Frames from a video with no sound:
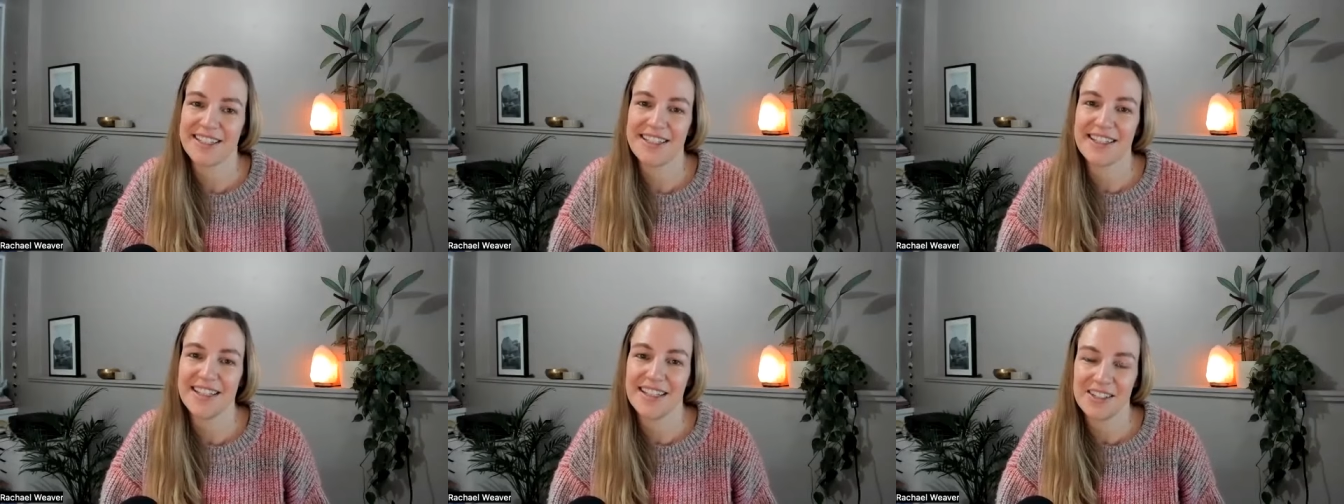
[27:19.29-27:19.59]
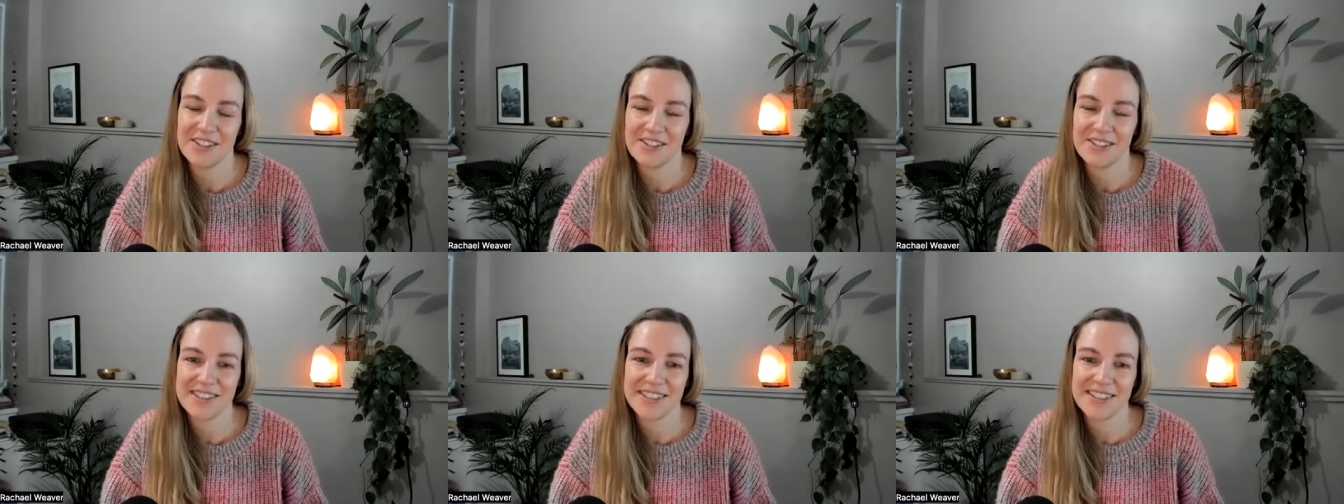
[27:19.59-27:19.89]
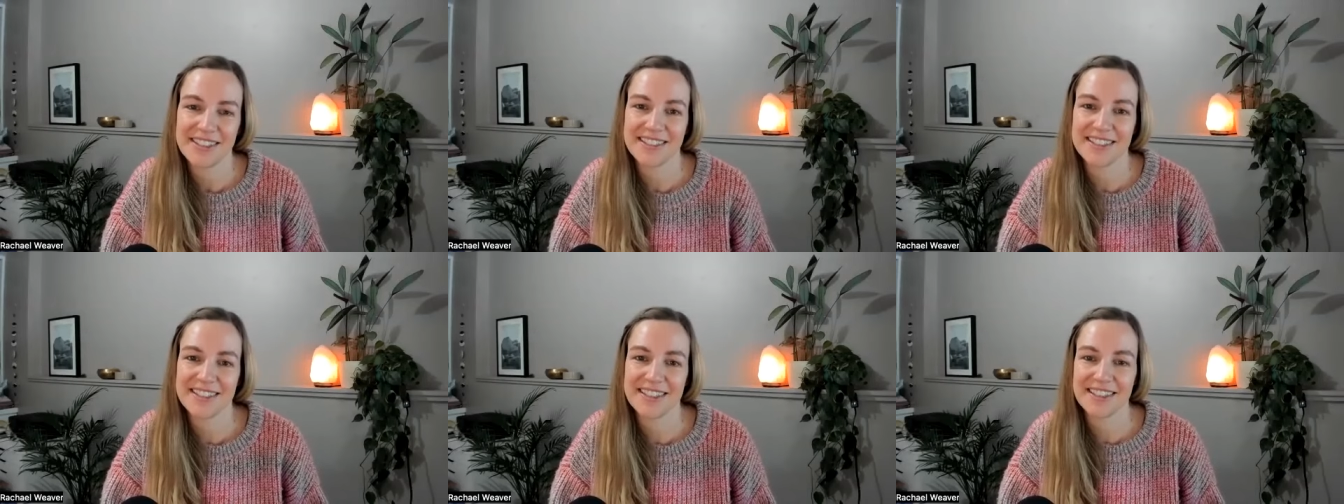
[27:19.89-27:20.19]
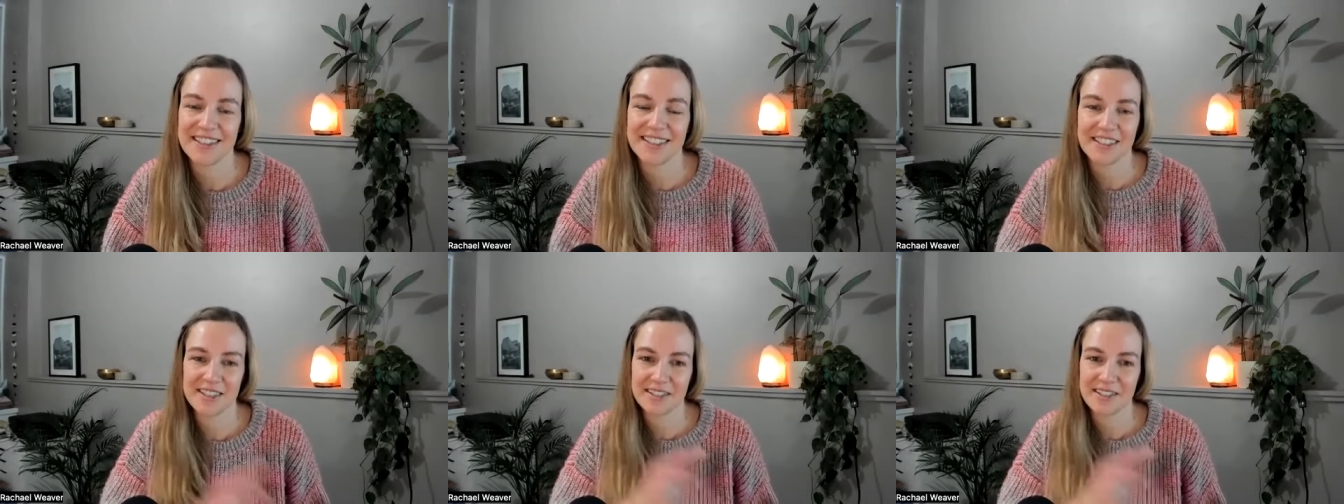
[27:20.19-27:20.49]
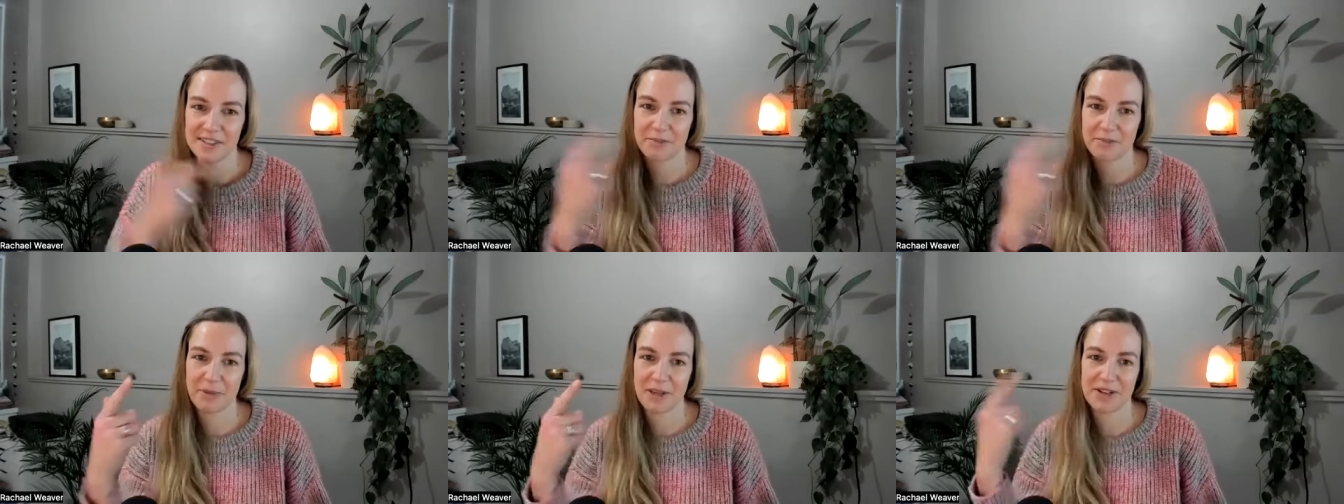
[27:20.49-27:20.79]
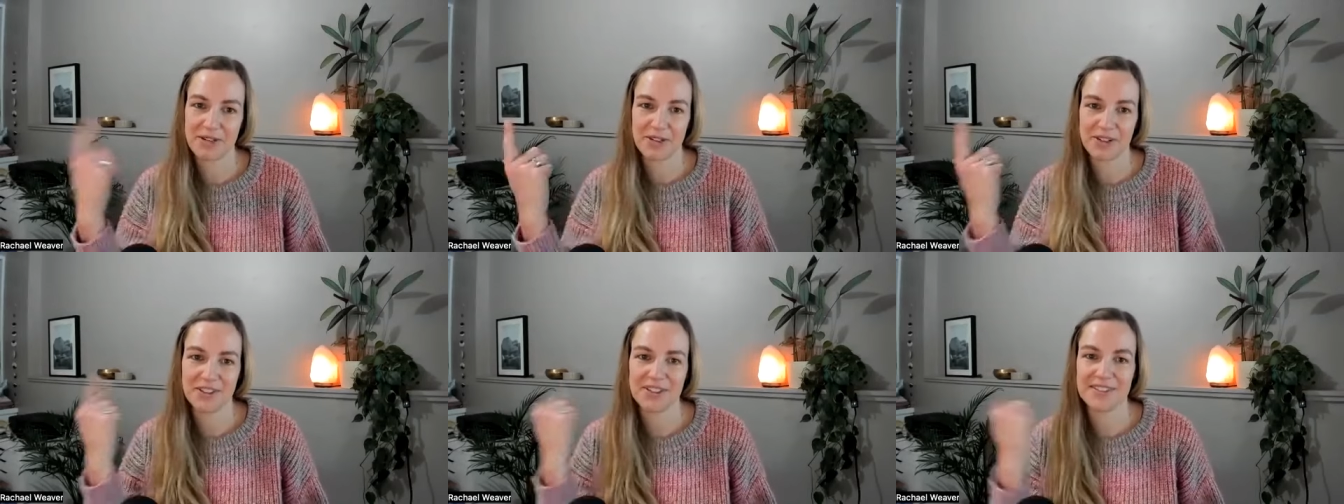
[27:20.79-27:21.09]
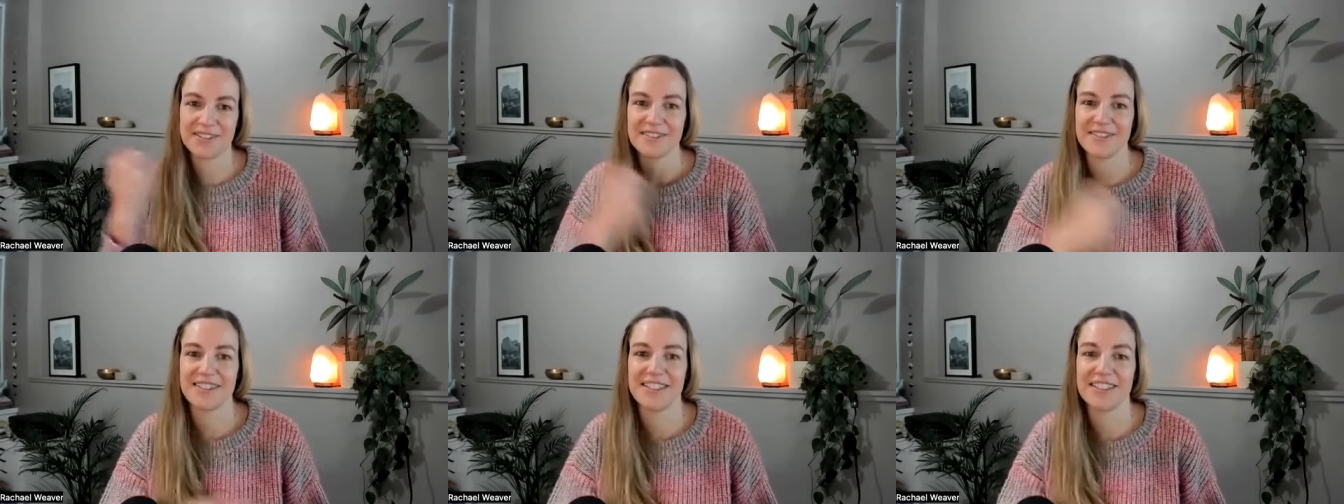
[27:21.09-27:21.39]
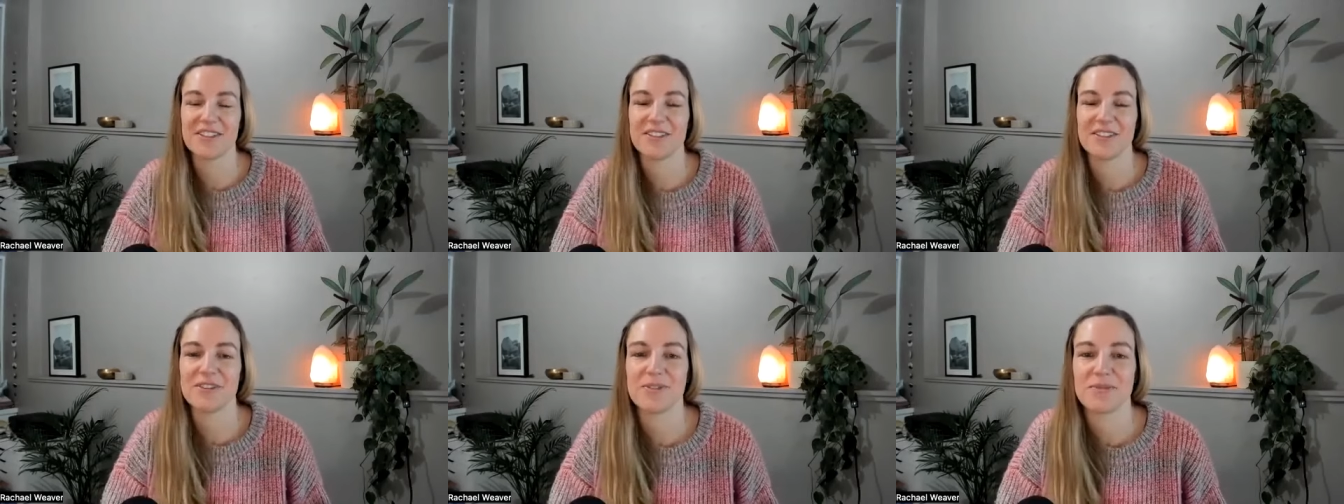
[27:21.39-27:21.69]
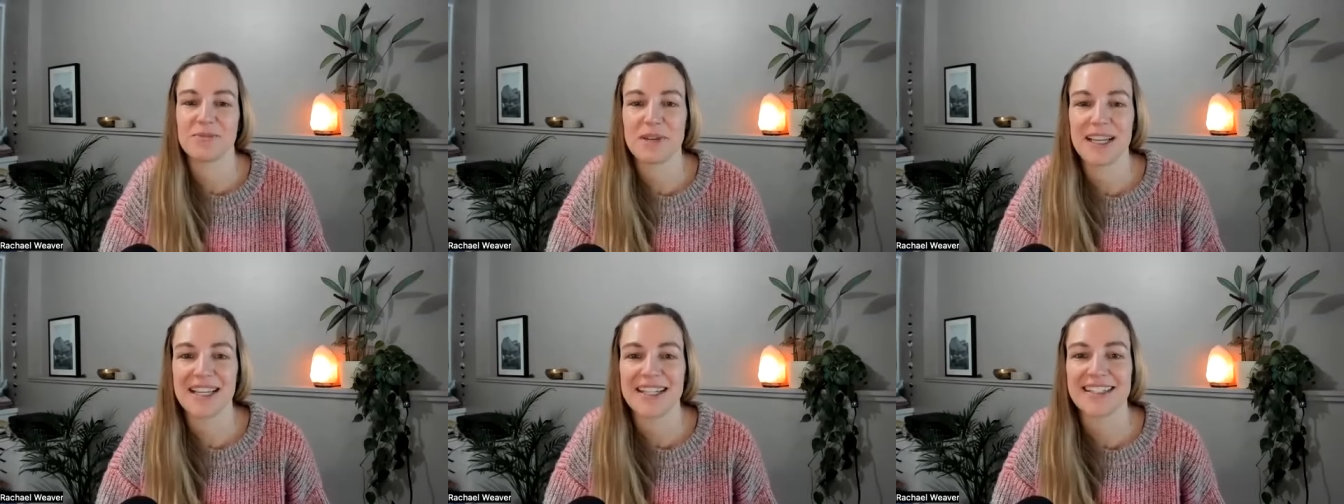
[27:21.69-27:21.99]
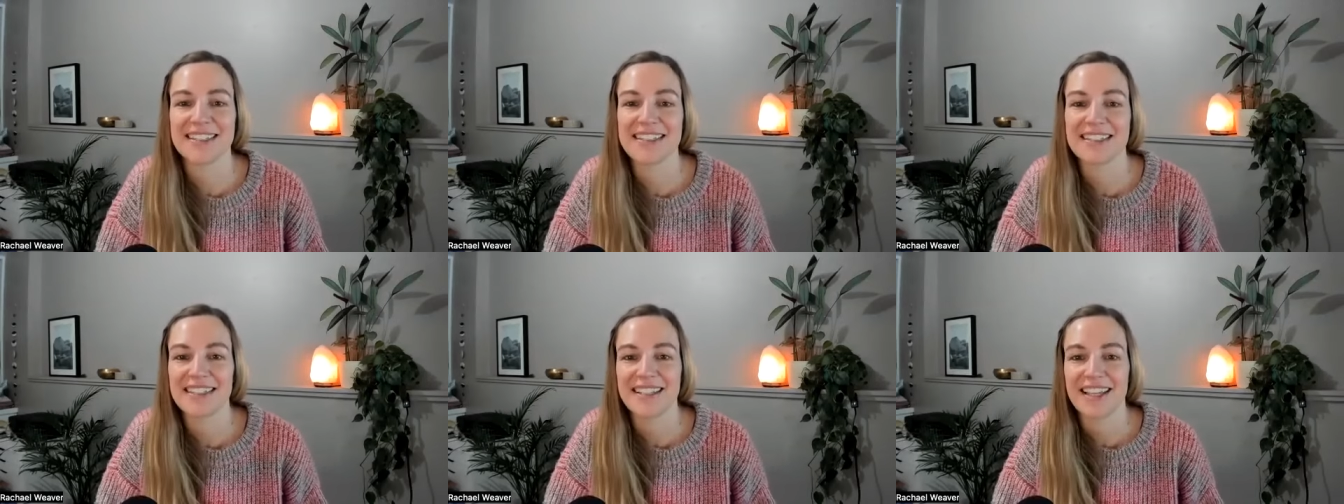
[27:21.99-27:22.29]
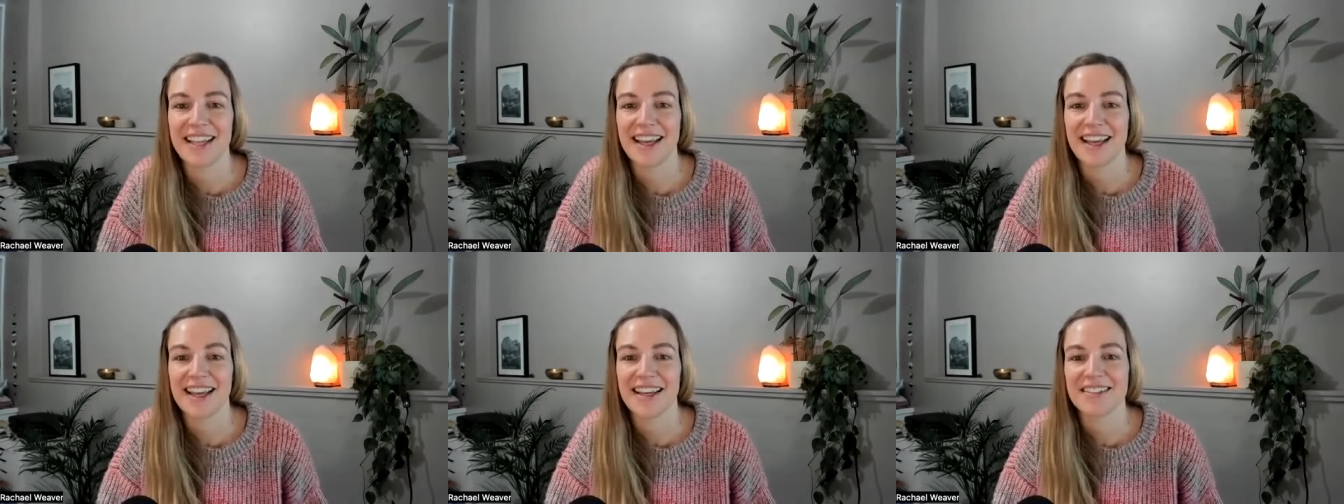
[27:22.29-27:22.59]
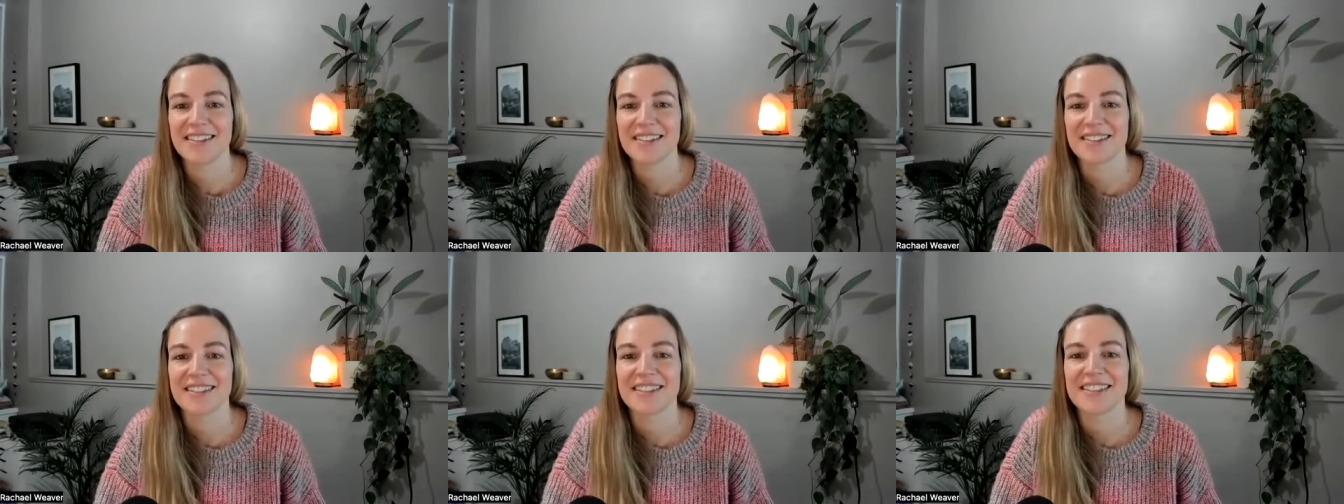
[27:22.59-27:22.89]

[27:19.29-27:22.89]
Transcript: and then you start to spiral in your own mind. Yeah.